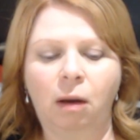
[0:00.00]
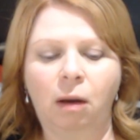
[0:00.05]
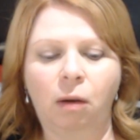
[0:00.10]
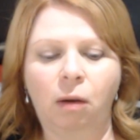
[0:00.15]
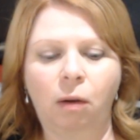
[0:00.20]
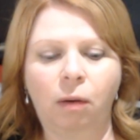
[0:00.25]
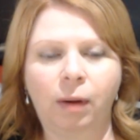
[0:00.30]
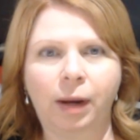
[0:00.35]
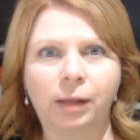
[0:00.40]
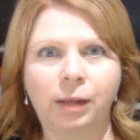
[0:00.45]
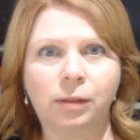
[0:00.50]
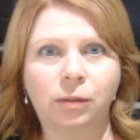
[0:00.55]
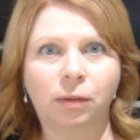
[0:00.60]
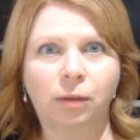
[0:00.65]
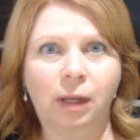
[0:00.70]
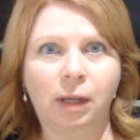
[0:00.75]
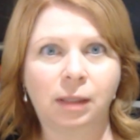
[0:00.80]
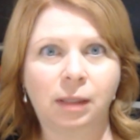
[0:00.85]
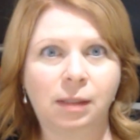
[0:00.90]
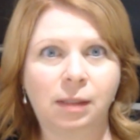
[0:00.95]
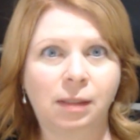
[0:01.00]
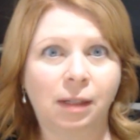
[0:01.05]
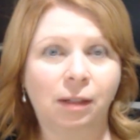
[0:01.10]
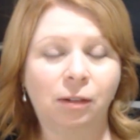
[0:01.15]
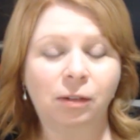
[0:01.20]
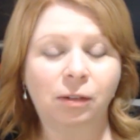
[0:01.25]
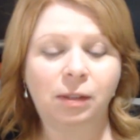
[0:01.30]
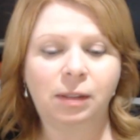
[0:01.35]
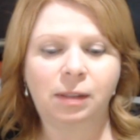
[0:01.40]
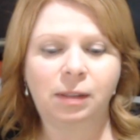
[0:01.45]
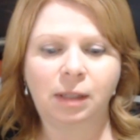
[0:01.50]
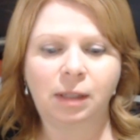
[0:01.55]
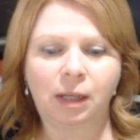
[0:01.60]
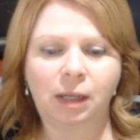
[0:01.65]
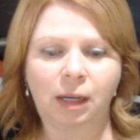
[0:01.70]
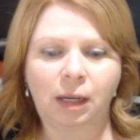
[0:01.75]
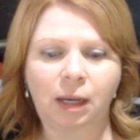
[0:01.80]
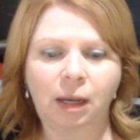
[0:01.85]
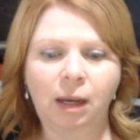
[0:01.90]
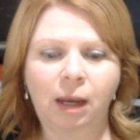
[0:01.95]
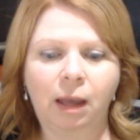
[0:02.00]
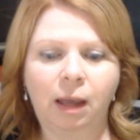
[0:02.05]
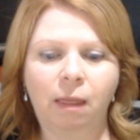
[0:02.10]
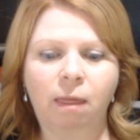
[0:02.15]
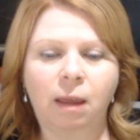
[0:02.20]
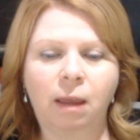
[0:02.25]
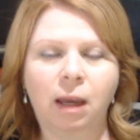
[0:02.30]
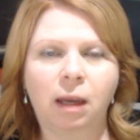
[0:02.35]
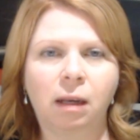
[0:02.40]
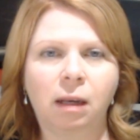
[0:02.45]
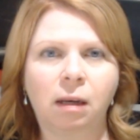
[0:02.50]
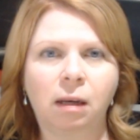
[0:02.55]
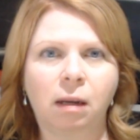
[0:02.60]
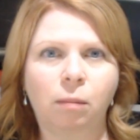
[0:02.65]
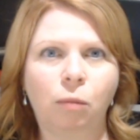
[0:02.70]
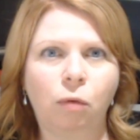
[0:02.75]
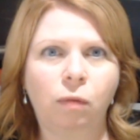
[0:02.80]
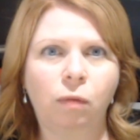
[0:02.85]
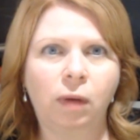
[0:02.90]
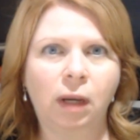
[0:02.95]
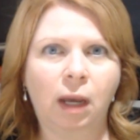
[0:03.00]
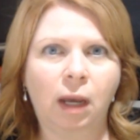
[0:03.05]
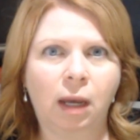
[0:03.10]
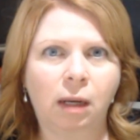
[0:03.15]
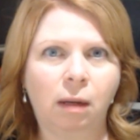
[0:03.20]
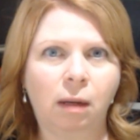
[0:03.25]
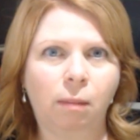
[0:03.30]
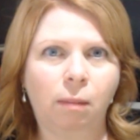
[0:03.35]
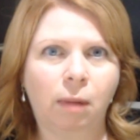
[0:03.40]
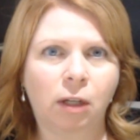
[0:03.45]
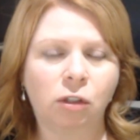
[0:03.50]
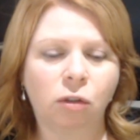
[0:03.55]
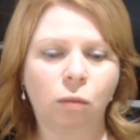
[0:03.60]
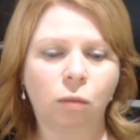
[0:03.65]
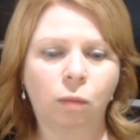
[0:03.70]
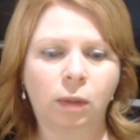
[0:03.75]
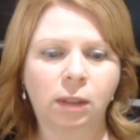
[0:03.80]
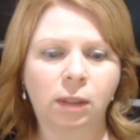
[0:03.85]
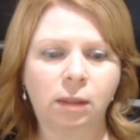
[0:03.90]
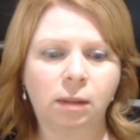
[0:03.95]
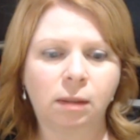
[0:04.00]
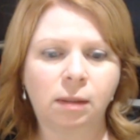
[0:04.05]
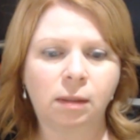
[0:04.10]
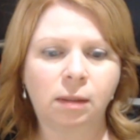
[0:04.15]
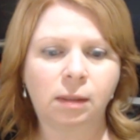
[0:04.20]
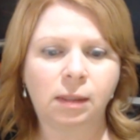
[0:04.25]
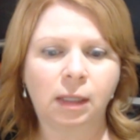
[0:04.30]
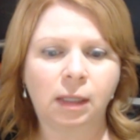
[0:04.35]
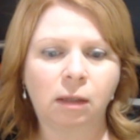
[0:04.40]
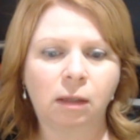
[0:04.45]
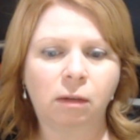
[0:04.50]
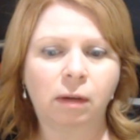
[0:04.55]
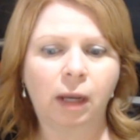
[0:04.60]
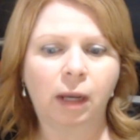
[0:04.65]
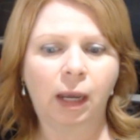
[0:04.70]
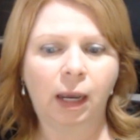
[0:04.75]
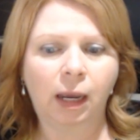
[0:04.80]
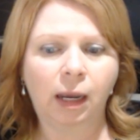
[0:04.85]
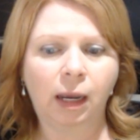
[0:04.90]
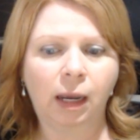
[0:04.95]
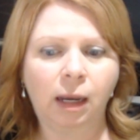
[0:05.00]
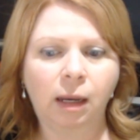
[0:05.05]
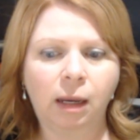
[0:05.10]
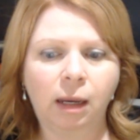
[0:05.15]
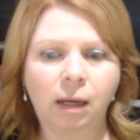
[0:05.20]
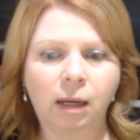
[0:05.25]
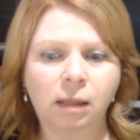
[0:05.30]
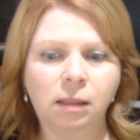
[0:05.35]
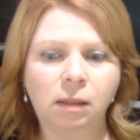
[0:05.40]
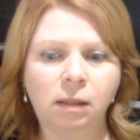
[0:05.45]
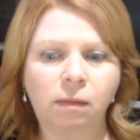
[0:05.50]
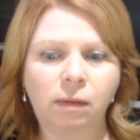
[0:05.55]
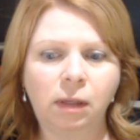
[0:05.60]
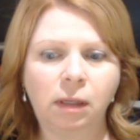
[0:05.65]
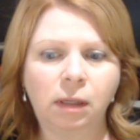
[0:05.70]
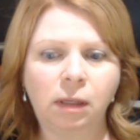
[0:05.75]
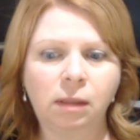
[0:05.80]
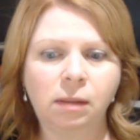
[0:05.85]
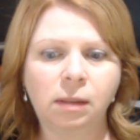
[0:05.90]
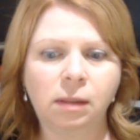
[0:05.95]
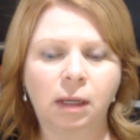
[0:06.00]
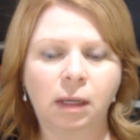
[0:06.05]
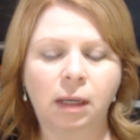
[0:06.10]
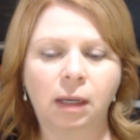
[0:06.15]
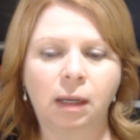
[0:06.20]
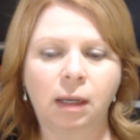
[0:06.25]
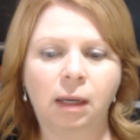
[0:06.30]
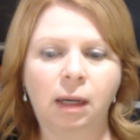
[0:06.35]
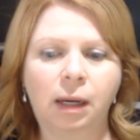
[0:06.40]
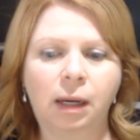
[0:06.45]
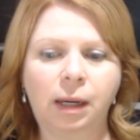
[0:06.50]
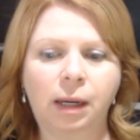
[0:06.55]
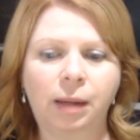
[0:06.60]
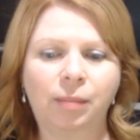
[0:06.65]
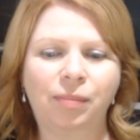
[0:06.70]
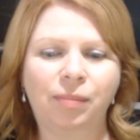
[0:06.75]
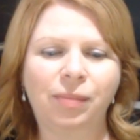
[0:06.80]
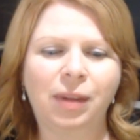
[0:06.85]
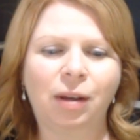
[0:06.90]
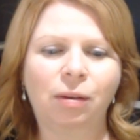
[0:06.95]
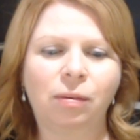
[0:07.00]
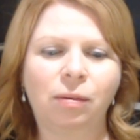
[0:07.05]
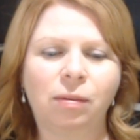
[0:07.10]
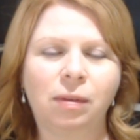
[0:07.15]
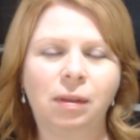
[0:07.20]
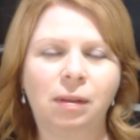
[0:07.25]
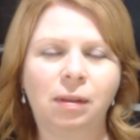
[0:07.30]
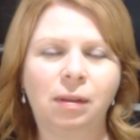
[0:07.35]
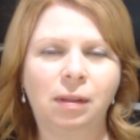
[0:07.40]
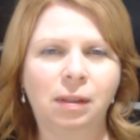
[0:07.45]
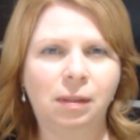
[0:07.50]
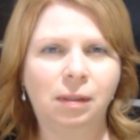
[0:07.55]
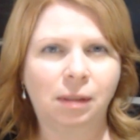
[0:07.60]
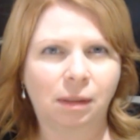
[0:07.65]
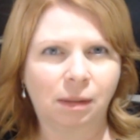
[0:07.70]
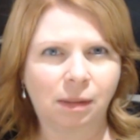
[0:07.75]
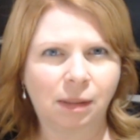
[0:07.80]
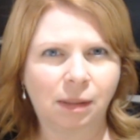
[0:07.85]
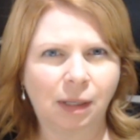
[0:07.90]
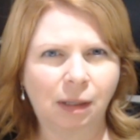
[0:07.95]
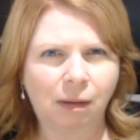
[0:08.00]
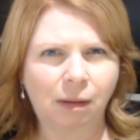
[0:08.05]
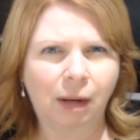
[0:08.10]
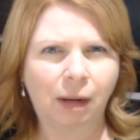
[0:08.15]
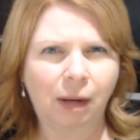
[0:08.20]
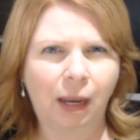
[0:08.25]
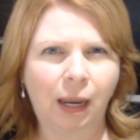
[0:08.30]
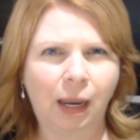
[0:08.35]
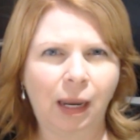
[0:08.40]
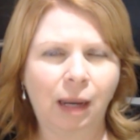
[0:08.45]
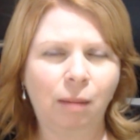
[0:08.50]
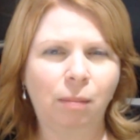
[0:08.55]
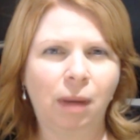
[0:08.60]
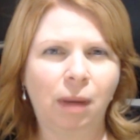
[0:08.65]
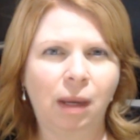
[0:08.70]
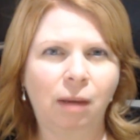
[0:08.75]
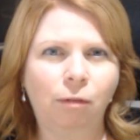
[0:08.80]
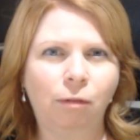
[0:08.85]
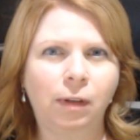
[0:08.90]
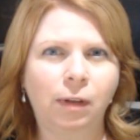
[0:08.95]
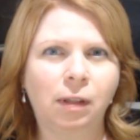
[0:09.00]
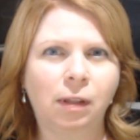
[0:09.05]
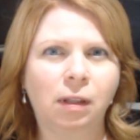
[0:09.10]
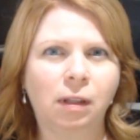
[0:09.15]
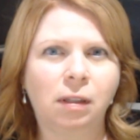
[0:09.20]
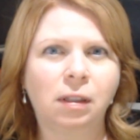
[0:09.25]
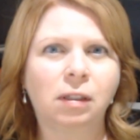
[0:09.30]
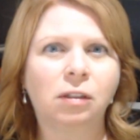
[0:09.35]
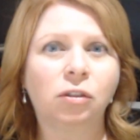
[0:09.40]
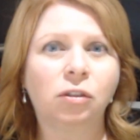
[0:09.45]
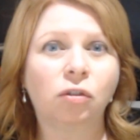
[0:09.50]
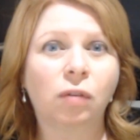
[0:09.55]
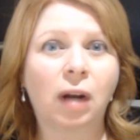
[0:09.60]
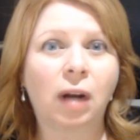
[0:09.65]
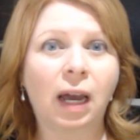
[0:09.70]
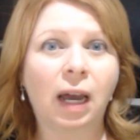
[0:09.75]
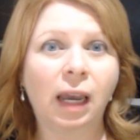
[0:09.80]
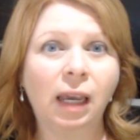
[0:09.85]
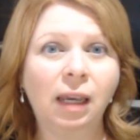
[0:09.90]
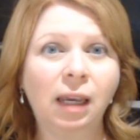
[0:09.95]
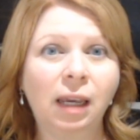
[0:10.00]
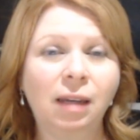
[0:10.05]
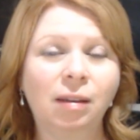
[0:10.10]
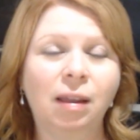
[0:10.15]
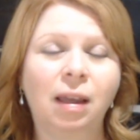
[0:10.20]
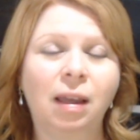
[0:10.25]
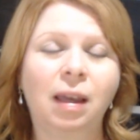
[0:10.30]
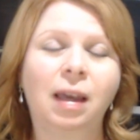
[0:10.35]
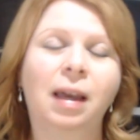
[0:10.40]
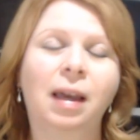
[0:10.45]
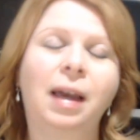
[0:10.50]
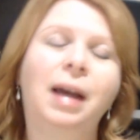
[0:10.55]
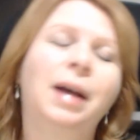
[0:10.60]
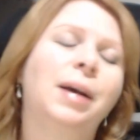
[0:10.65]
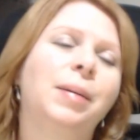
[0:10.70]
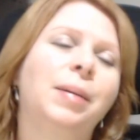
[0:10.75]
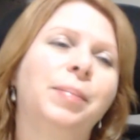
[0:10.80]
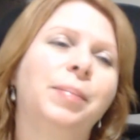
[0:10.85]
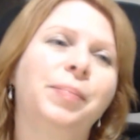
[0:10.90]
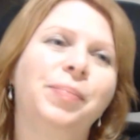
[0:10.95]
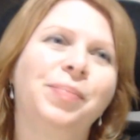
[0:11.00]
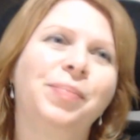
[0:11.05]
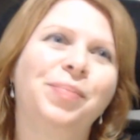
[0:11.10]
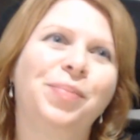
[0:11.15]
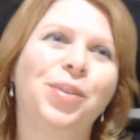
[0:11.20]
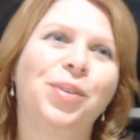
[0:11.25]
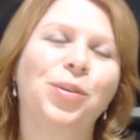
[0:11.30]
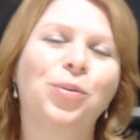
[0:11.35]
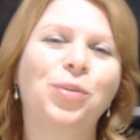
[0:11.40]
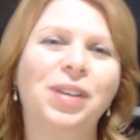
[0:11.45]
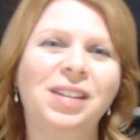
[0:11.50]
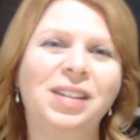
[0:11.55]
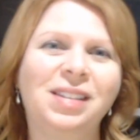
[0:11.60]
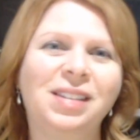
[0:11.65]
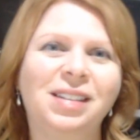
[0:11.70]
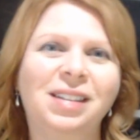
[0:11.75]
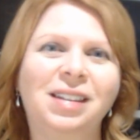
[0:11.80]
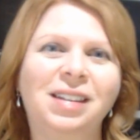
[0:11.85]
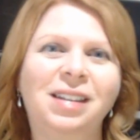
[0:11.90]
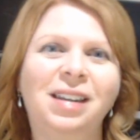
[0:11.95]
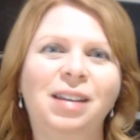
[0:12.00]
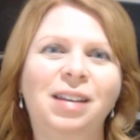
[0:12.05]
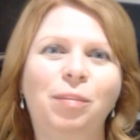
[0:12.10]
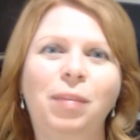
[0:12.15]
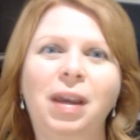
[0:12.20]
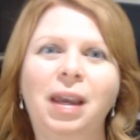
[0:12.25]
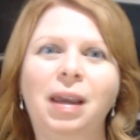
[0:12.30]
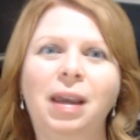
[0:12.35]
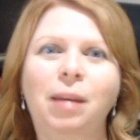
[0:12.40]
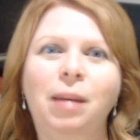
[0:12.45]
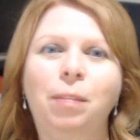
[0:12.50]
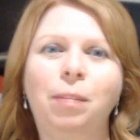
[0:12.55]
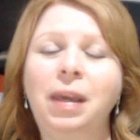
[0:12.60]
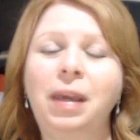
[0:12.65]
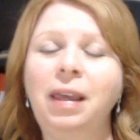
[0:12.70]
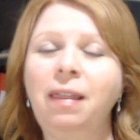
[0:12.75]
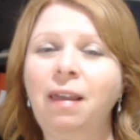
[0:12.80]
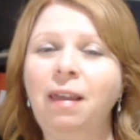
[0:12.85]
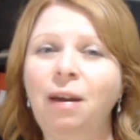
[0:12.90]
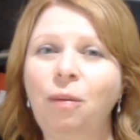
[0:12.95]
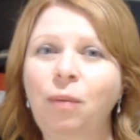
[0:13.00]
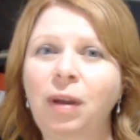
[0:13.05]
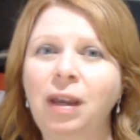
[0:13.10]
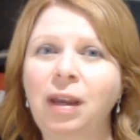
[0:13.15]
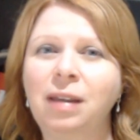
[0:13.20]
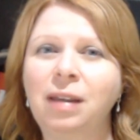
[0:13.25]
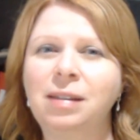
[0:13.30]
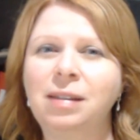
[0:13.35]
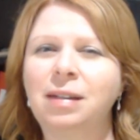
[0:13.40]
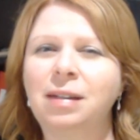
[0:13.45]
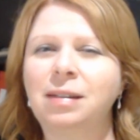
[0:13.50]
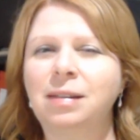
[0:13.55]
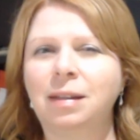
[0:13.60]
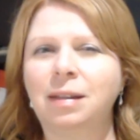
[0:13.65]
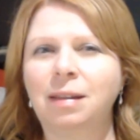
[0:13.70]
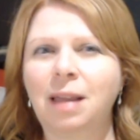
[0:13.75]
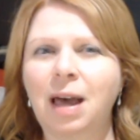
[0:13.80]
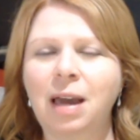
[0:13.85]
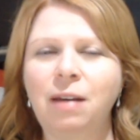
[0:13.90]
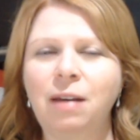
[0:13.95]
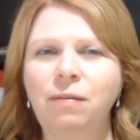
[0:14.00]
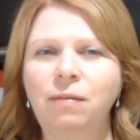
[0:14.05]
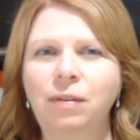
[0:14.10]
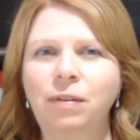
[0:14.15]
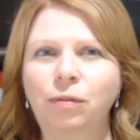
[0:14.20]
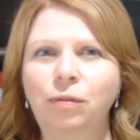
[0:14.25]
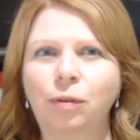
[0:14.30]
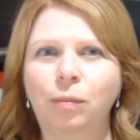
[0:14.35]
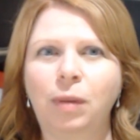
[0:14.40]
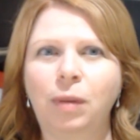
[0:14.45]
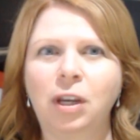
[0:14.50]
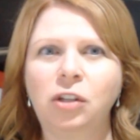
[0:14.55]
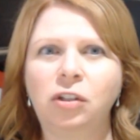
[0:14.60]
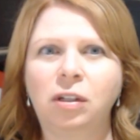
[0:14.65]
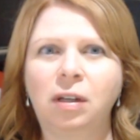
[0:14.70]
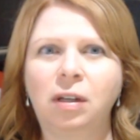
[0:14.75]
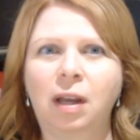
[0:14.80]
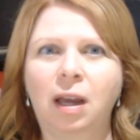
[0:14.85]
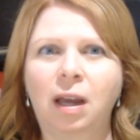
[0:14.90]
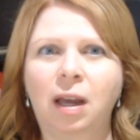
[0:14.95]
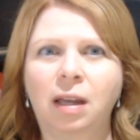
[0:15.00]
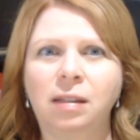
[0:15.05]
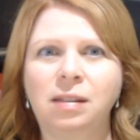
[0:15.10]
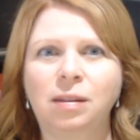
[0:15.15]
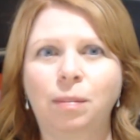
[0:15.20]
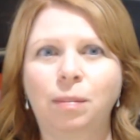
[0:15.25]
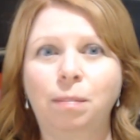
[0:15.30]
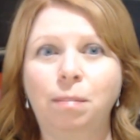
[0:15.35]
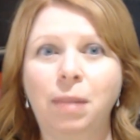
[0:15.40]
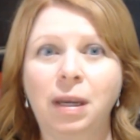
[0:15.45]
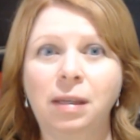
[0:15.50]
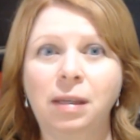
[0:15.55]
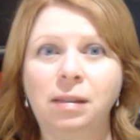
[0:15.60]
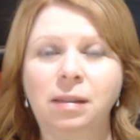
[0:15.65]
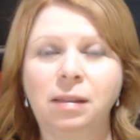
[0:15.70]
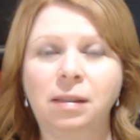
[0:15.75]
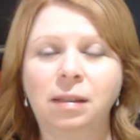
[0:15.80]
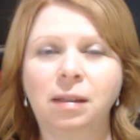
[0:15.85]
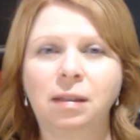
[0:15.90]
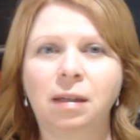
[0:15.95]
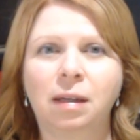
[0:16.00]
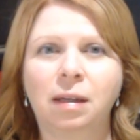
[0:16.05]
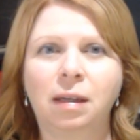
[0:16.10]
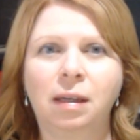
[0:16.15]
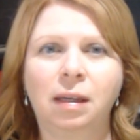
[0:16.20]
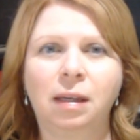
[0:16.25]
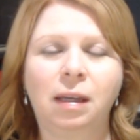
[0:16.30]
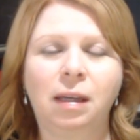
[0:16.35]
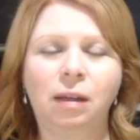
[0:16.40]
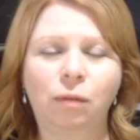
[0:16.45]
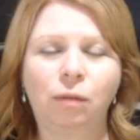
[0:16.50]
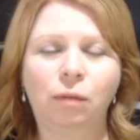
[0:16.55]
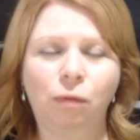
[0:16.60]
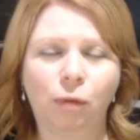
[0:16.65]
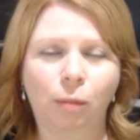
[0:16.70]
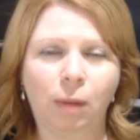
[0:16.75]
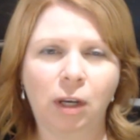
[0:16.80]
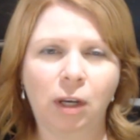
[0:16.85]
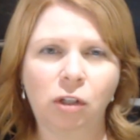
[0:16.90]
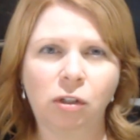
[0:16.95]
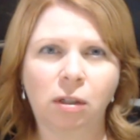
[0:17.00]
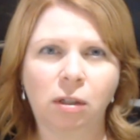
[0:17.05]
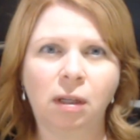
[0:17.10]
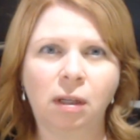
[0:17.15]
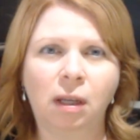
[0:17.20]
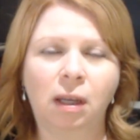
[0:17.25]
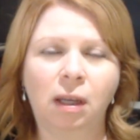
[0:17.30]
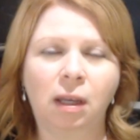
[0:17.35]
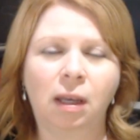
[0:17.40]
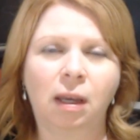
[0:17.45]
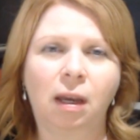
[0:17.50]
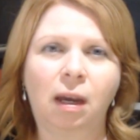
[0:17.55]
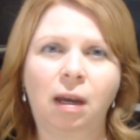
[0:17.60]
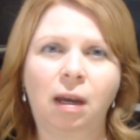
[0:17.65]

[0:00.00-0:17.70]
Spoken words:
All right, so that's Standard C, and then moving on in Module 1 to Standard A activities. Now, listen, Standard A may feel a little dry. The reason it may be that way is that it's a lot of information on some basic information.